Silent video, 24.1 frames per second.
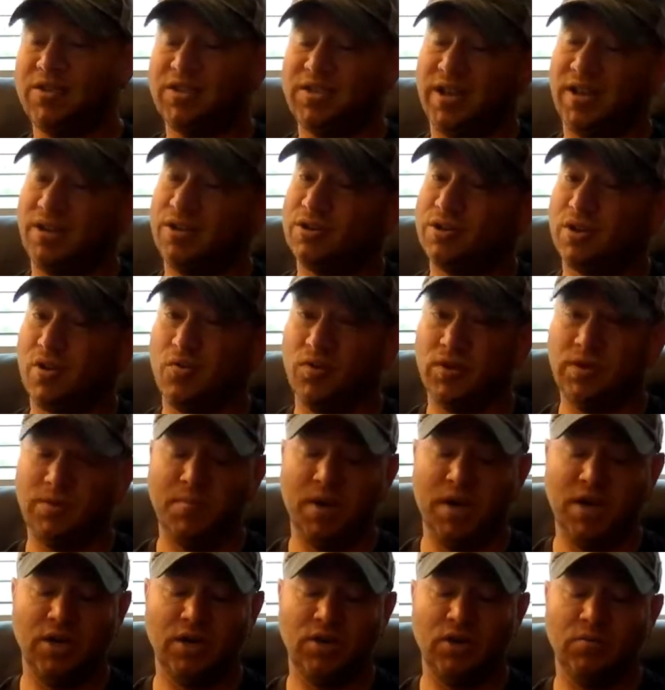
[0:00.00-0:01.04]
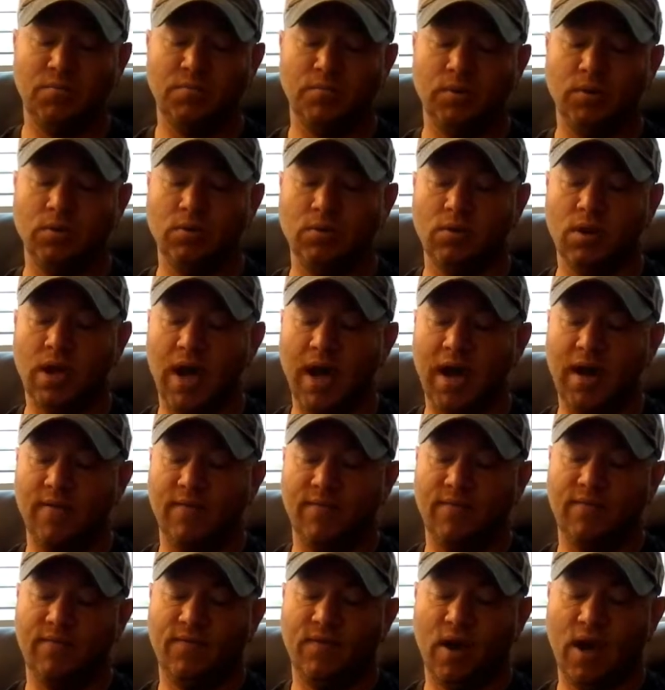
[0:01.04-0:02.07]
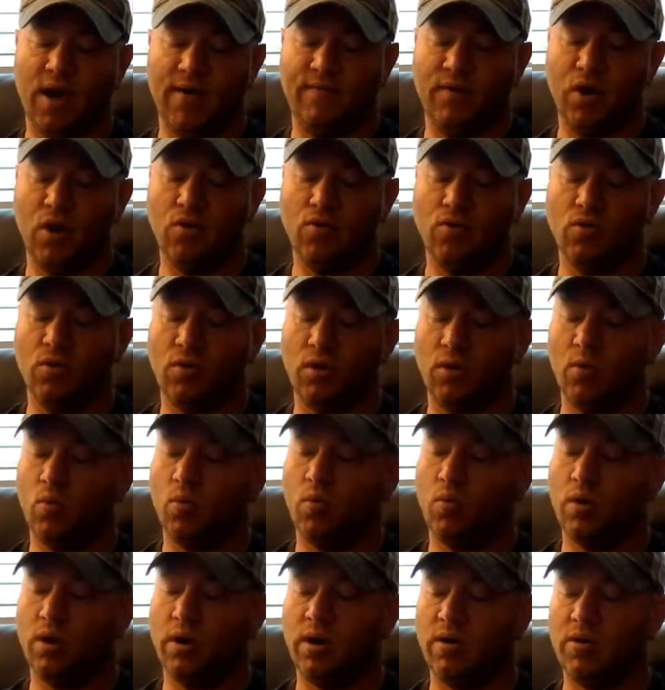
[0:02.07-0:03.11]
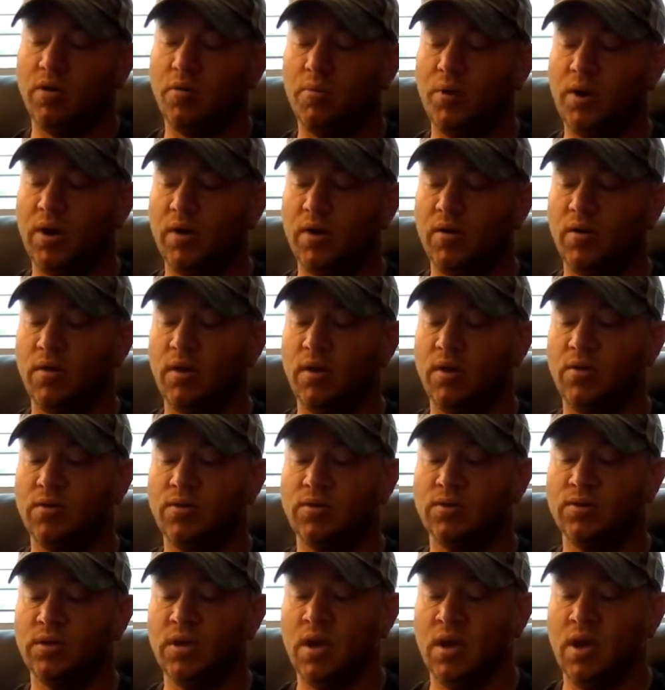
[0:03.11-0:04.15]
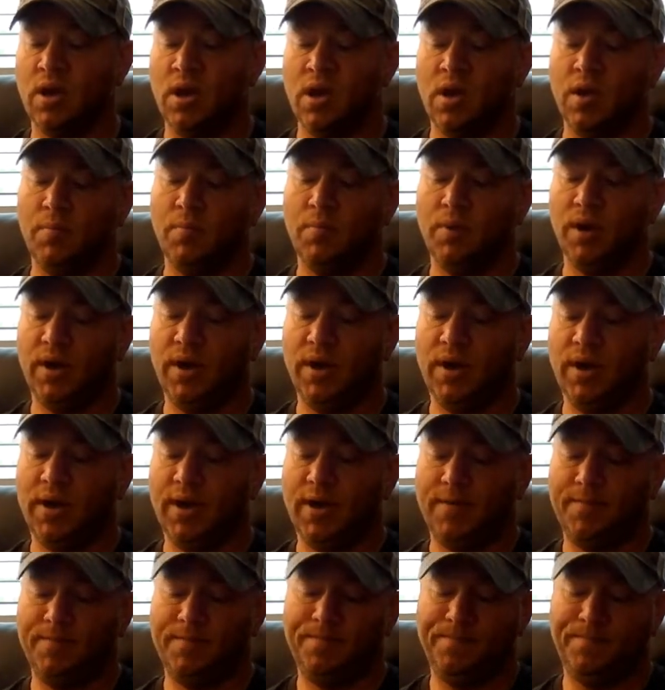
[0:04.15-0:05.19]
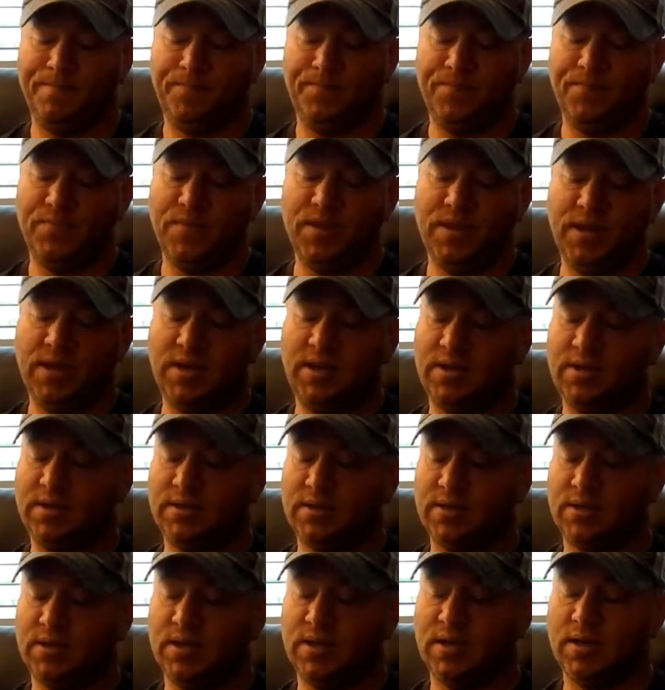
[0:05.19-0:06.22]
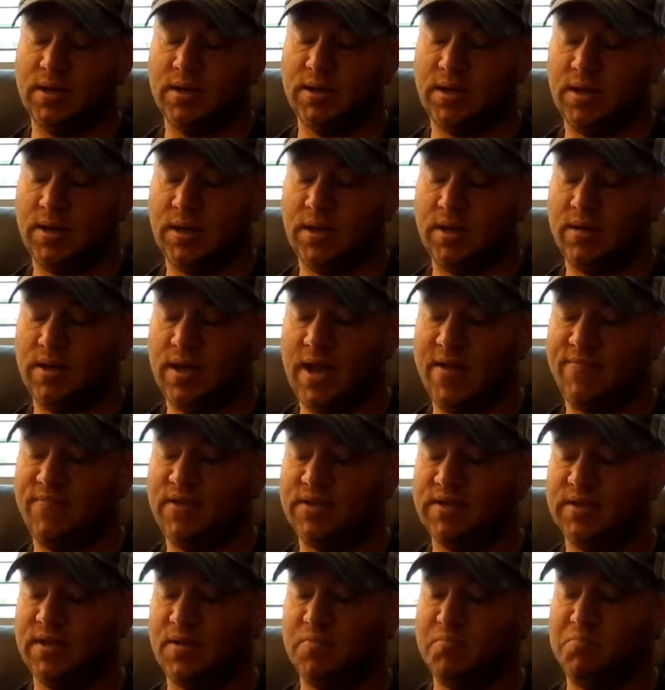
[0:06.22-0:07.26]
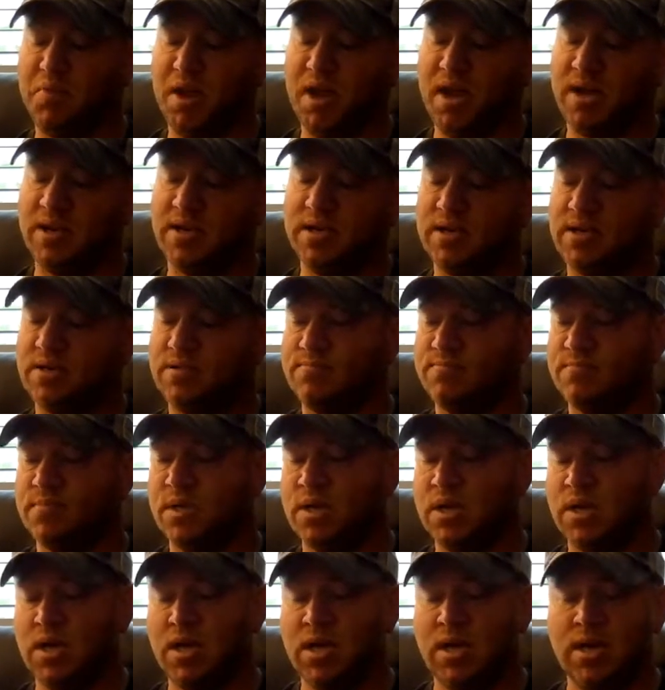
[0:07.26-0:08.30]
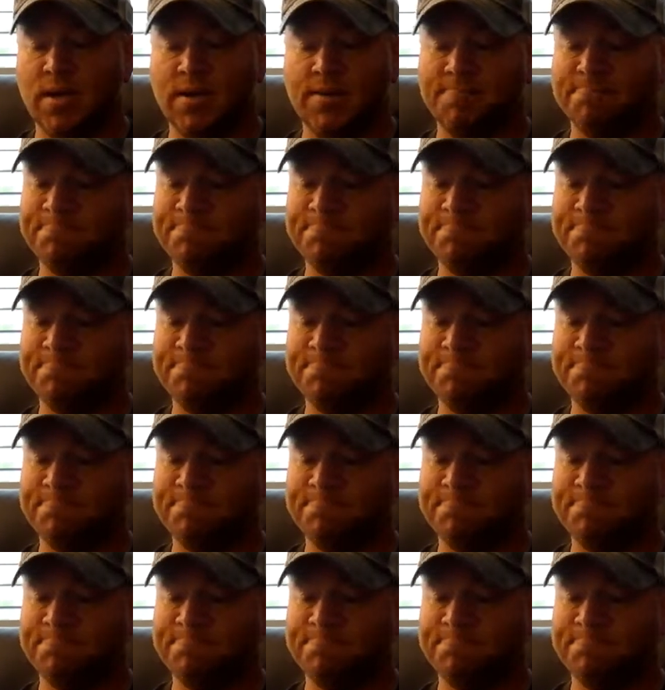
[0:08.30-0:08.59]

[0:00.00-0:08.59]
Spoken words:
Irish Setters always made a good boot. I've owned only one other pair of those, but they have the scent band in them.